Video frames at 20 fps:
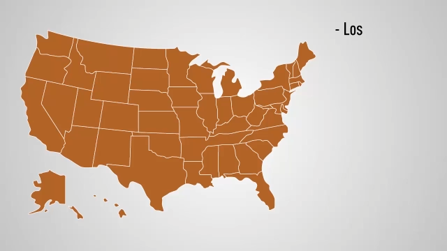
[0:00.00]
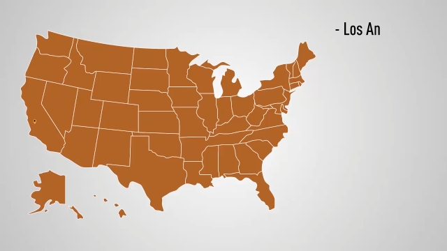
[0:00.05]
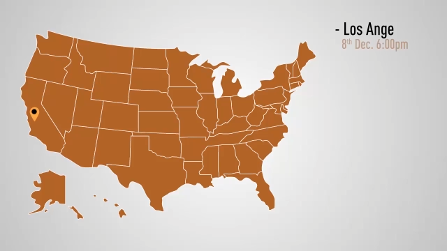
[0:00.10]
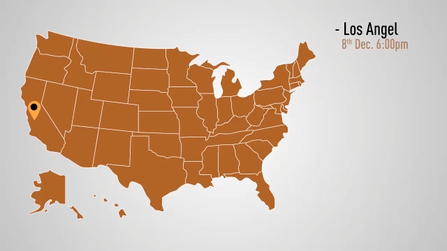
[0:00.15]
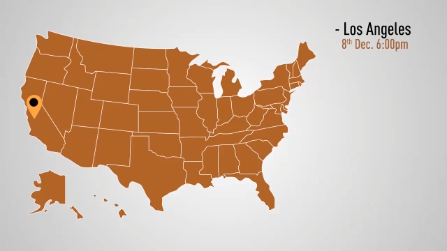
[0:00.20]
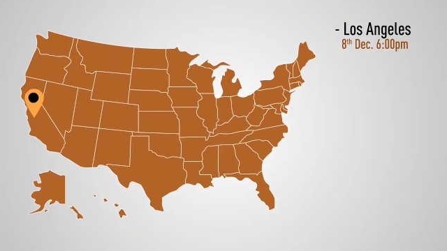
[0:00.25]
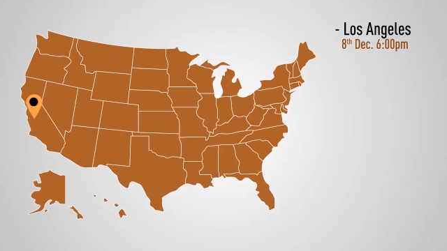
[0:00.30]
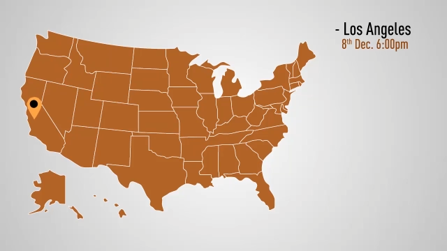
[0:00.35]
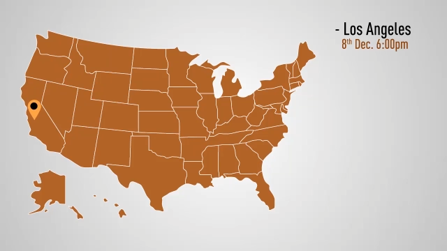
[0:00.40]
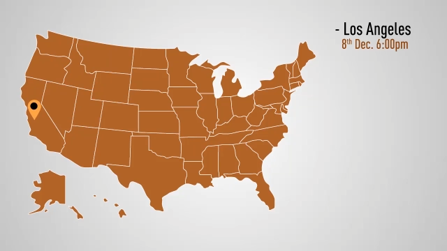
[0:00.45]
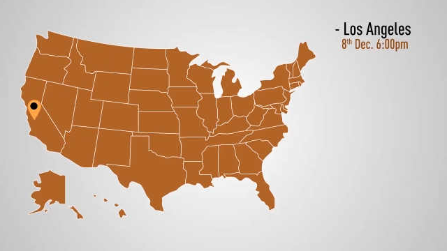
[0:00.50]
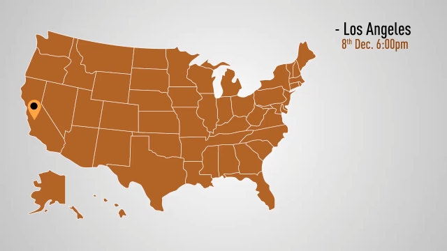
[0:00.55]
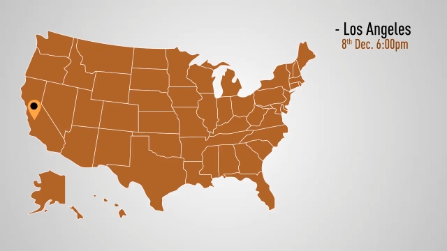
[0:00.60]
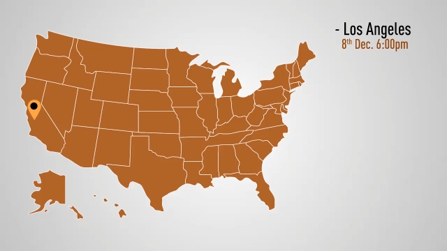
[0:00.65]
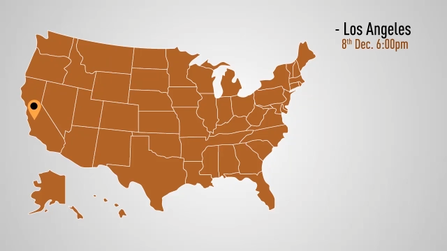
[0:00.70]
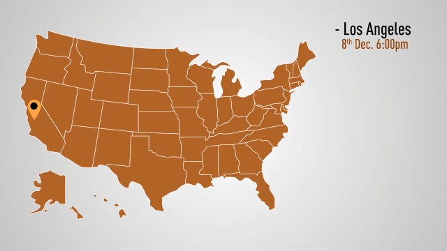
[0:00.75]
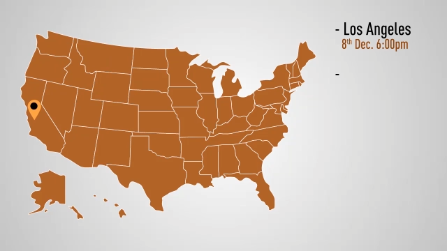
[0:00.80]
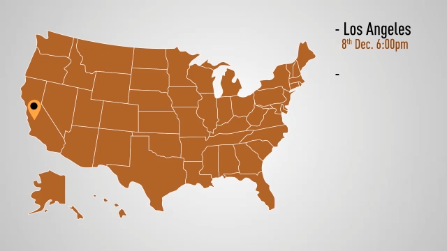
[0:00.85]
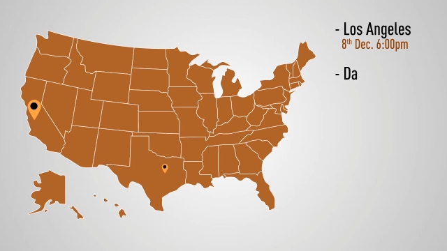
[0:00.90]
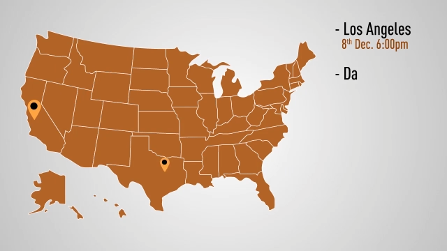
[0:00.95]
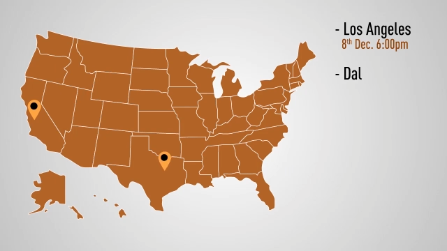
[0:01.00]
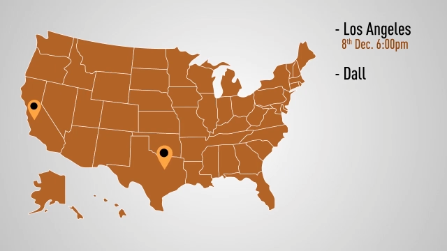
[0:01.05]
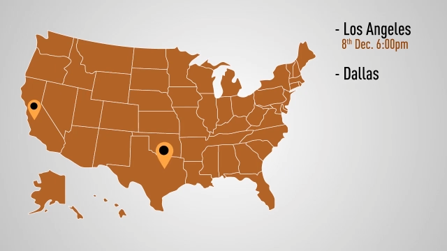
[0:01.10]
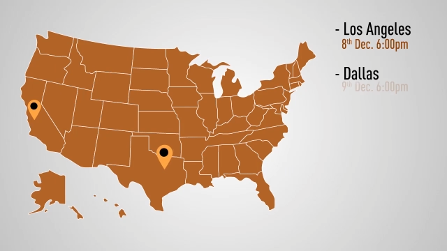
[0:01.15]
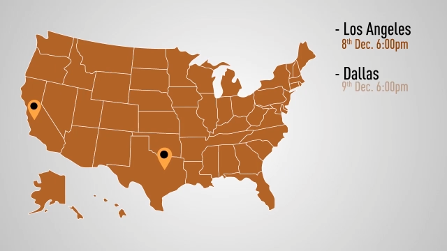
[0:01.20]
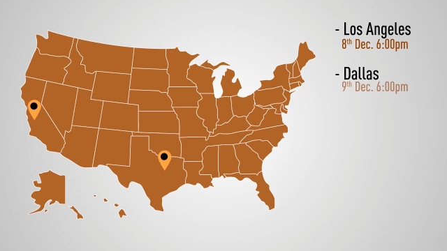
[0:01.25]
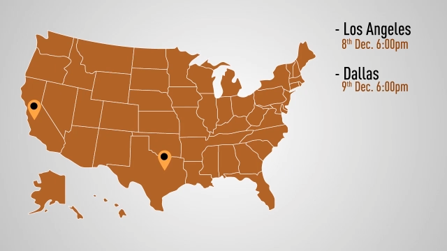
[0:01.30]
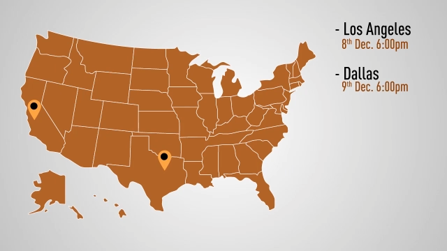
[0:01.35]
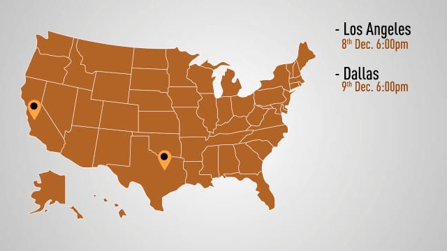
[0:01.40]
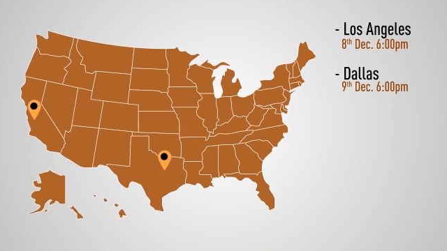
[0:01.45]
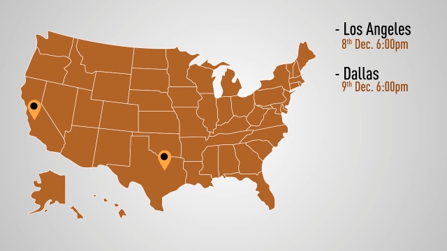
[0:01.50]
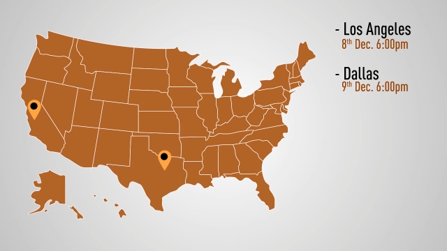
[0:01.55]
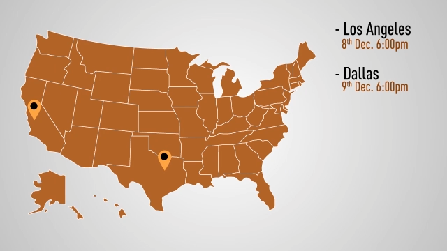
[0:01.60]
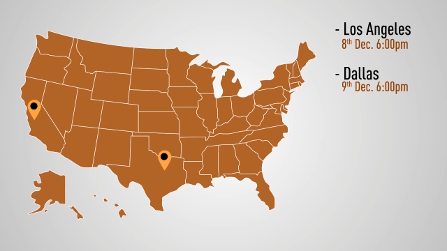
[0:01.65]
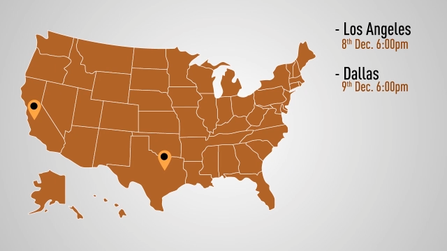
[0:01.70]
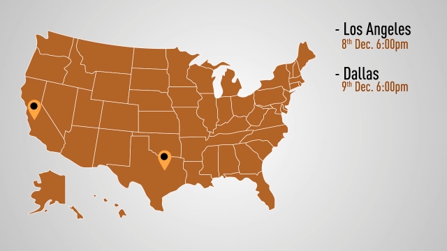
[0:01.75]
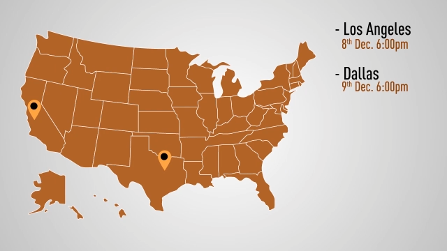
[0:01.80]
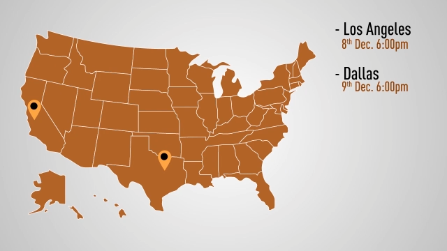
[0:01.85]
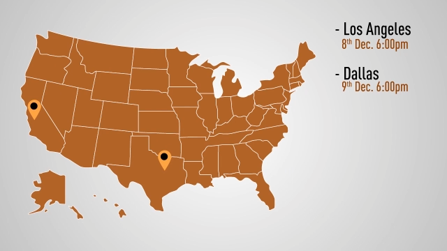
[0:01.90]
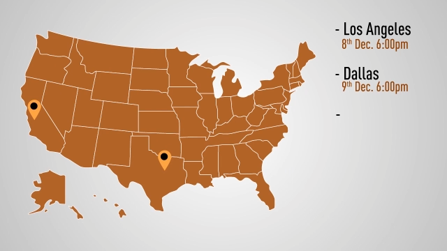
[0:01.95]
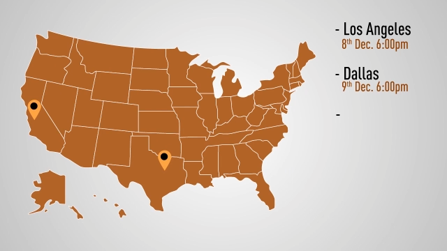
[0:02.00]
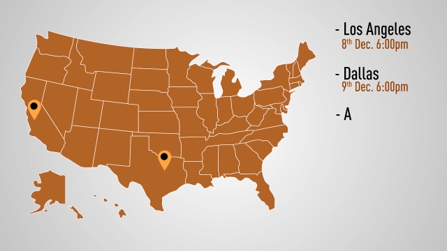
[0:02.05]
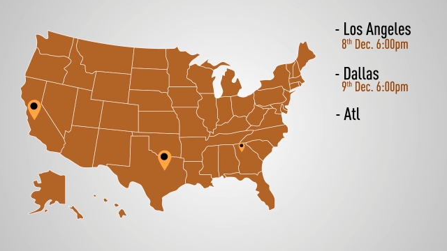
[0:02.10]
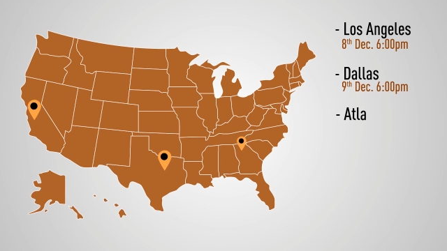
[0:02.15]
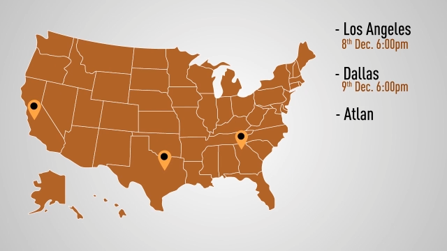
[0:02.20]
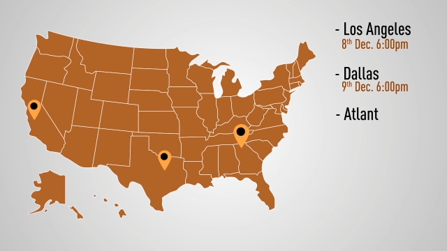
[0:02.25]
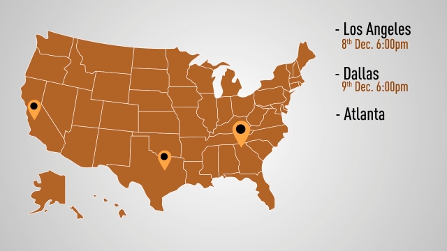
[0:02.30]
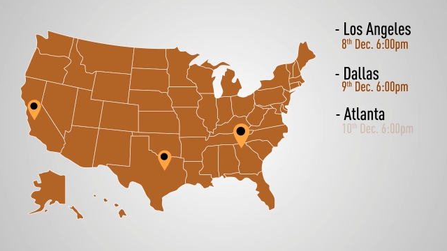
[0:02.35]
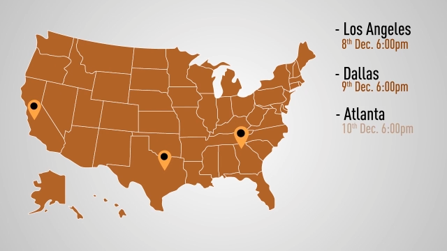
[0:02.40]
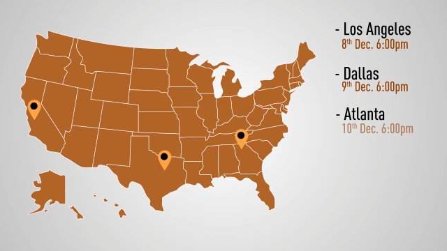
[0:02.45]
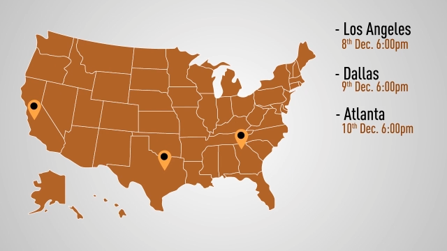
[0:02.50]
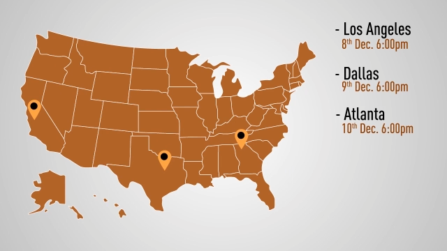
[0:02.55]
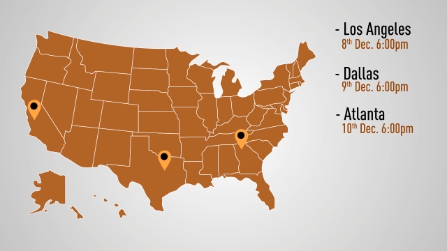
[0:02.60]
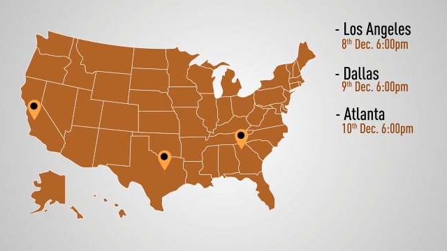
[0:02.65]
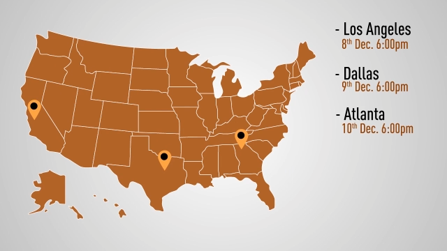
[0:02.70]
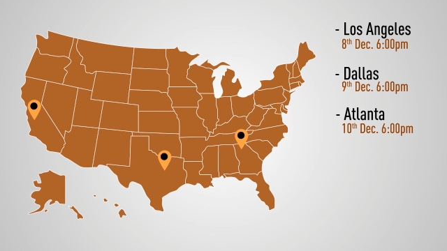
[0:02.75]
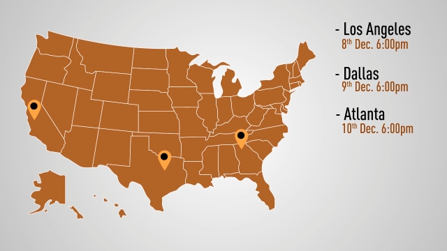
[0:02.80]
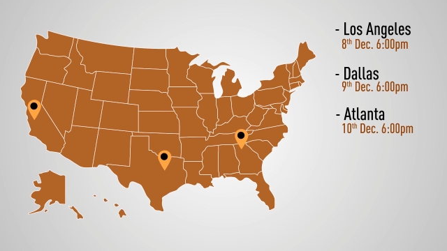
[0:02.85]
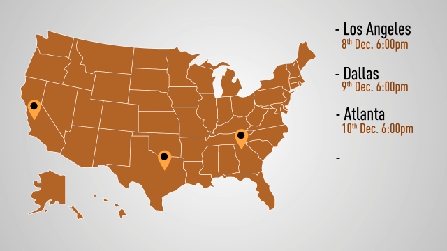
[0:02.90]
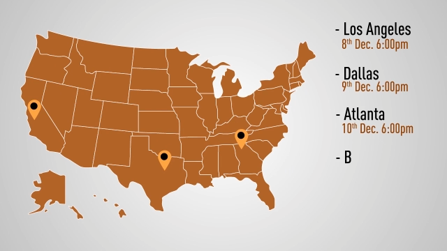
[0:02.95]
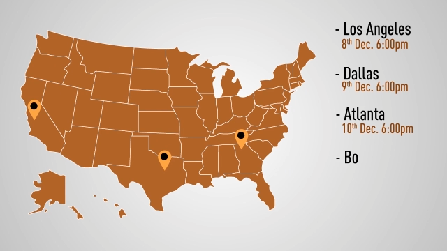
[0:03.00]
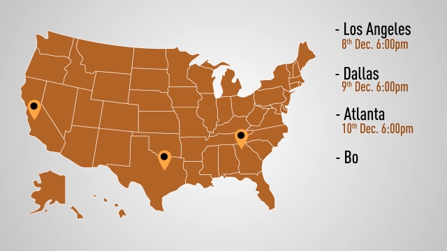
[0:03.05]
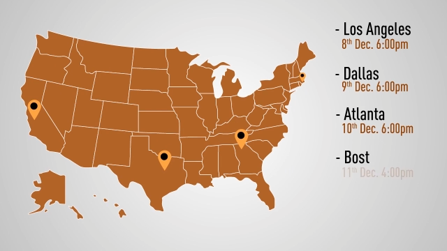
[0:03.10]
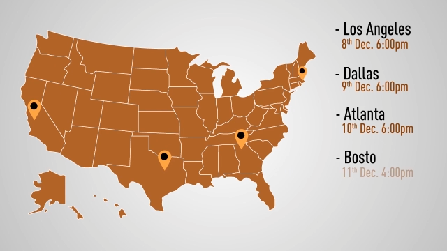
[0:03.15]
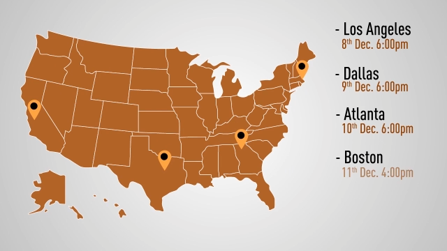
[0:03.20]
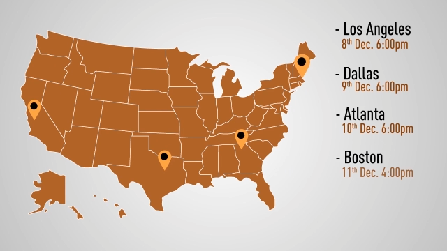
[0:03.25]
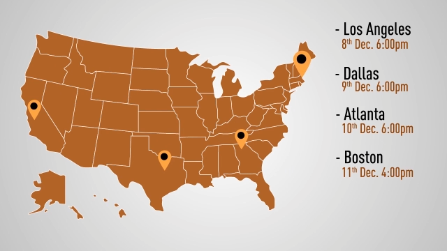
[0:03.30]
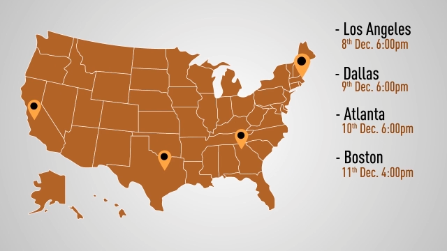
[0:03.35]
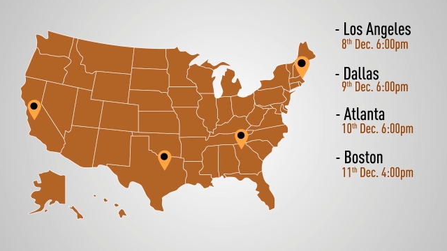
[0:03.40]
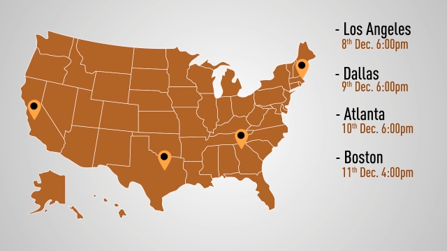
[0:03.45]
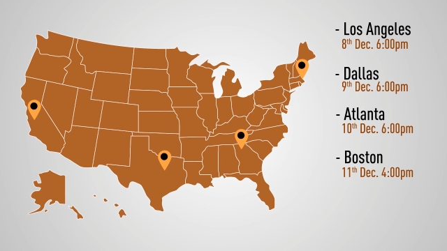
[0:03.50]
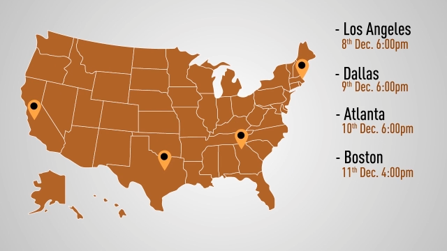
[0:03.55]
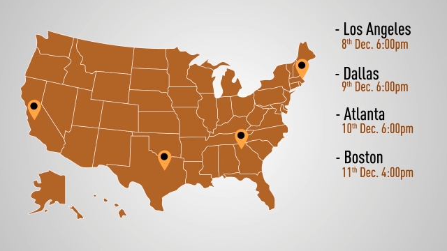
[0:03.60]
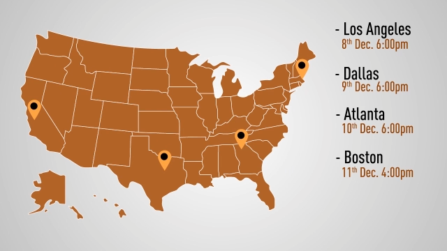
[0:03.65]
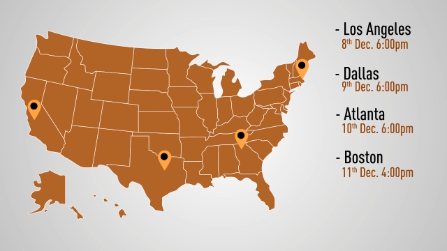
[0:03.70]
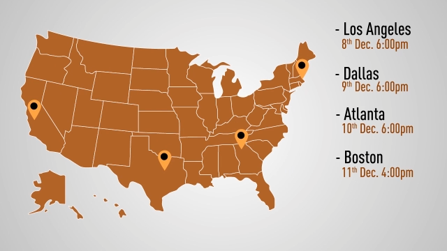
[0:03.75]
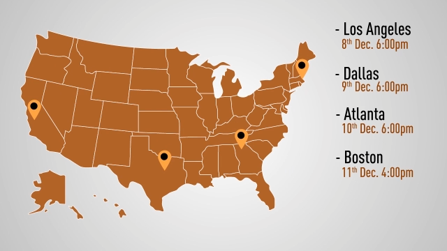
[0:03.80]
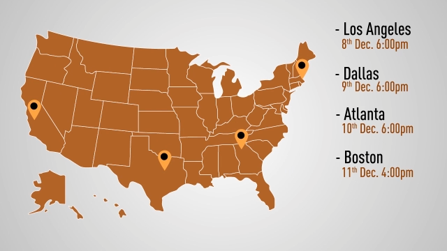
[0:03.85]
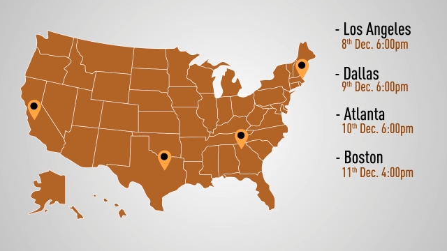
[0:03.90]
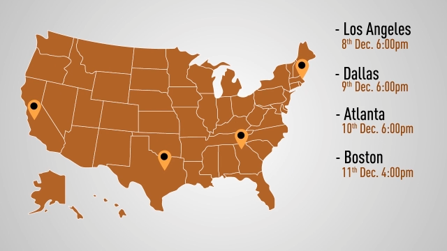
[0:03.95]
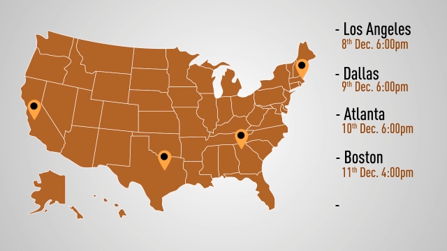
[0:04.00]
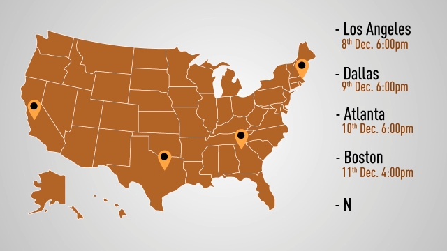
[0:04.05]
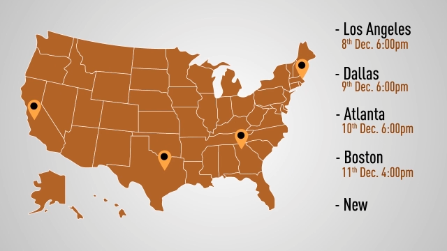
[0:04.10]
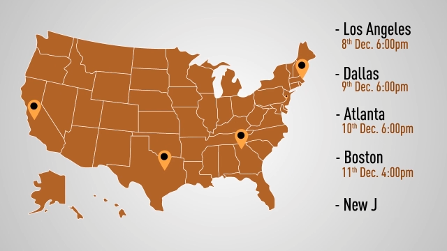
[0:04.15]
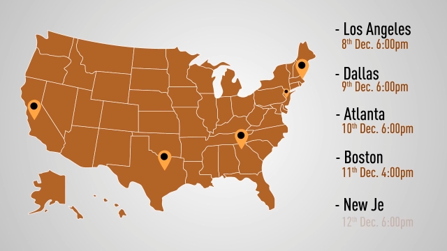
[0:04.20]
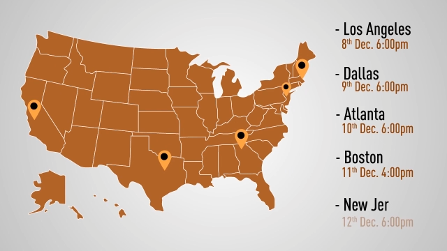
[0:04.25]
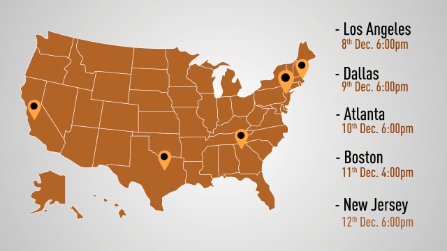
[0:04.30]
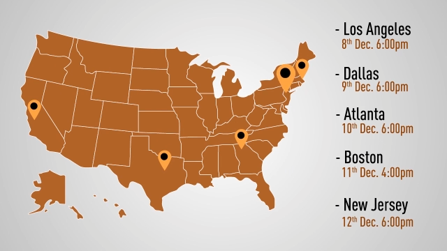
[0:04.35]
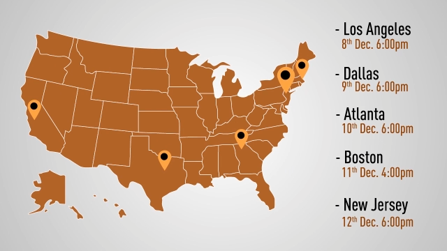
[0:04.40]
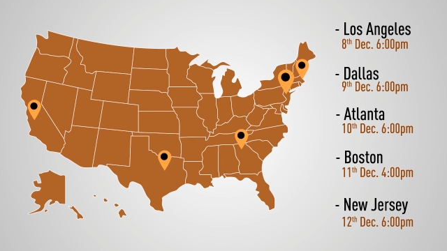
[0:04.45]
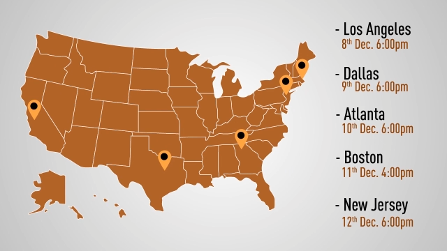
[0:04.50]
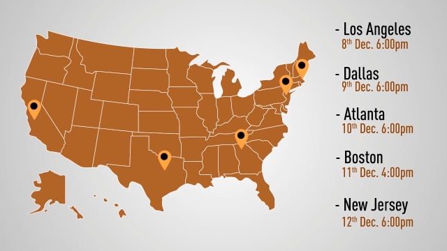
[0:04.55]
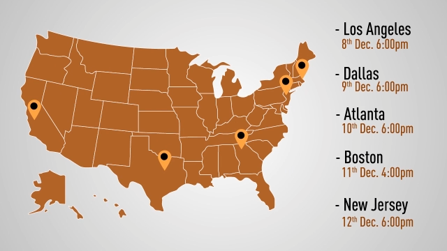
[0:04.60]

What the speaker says: No face is visible, so there are no lips to read.